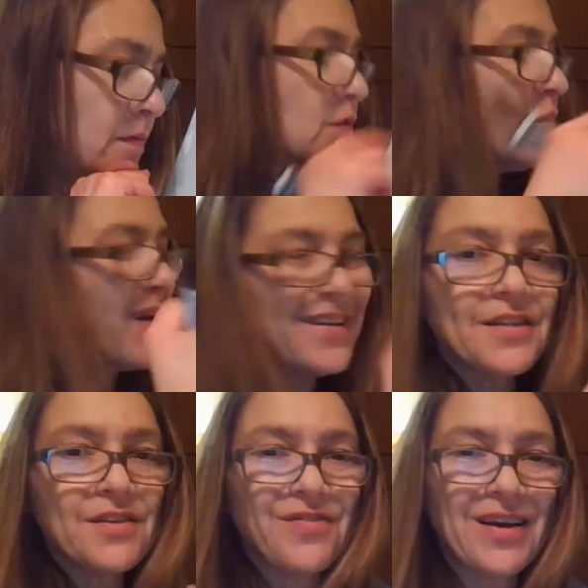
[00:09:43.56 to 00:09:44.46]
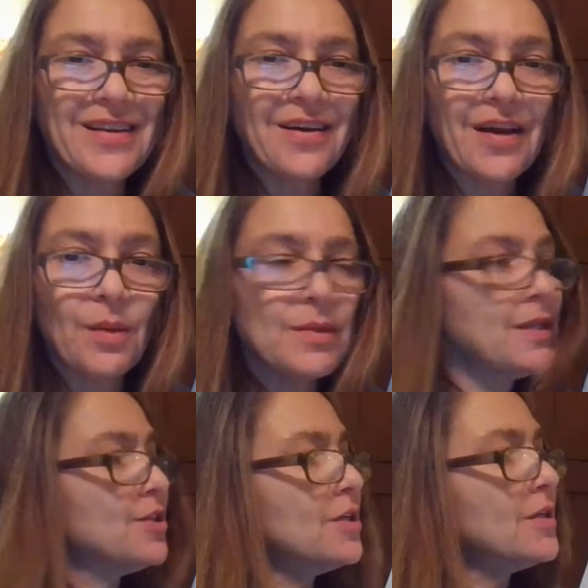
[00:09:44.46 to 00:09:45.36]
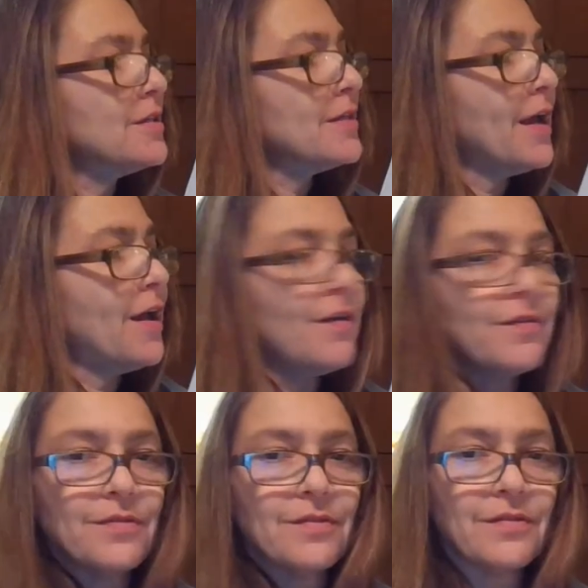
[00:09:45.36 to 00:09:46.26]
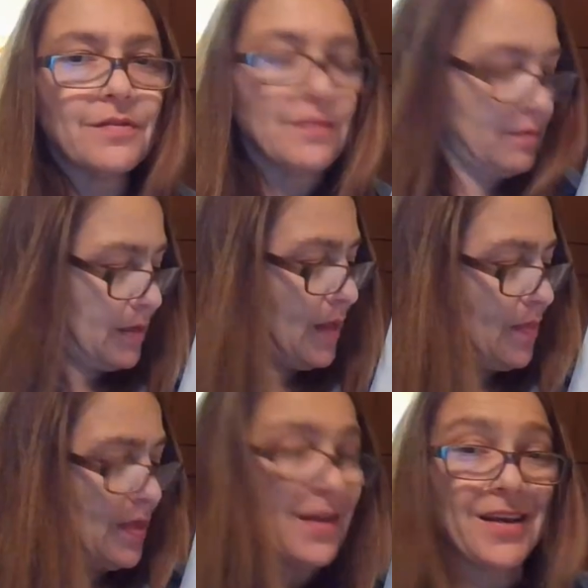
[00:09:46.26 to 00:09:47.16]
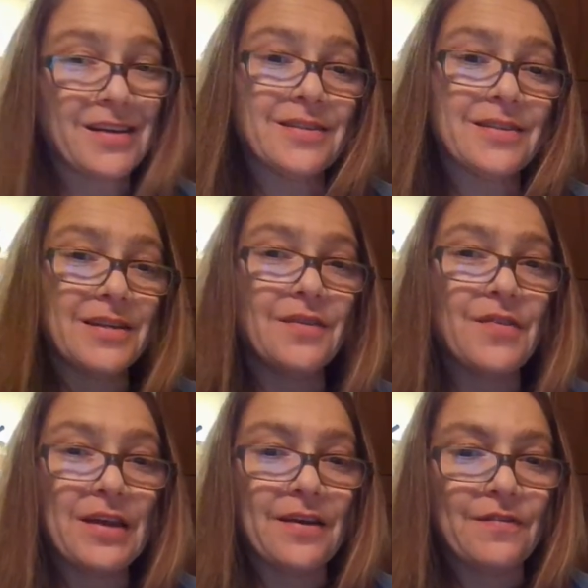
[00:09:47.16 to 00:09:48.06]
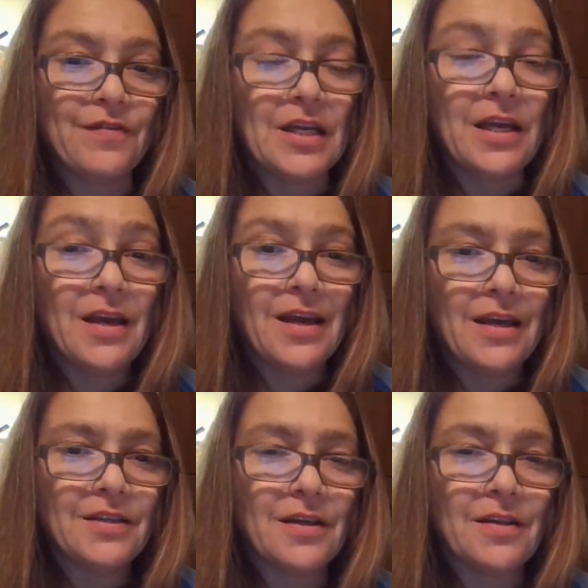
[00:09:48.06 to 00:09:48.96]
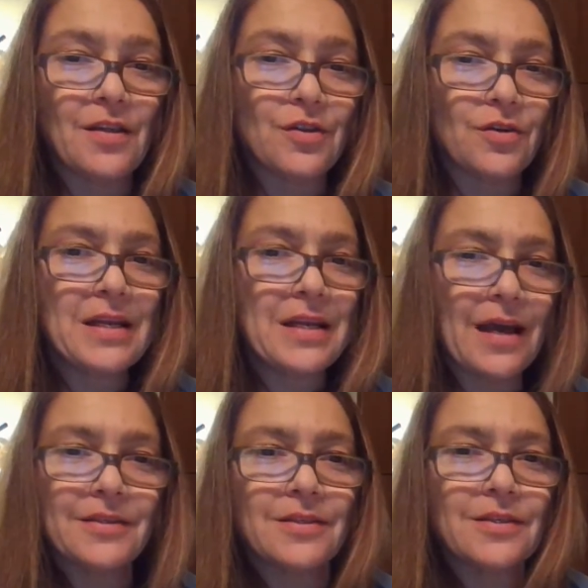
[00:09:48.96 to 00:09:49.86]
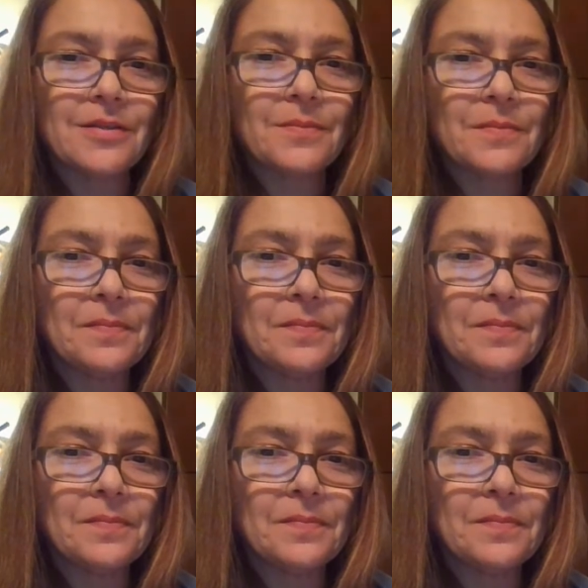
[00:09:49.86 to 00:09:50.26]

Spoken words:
So I need to find out how many chickens I have. And then I can see if they can fit into the 30 nests.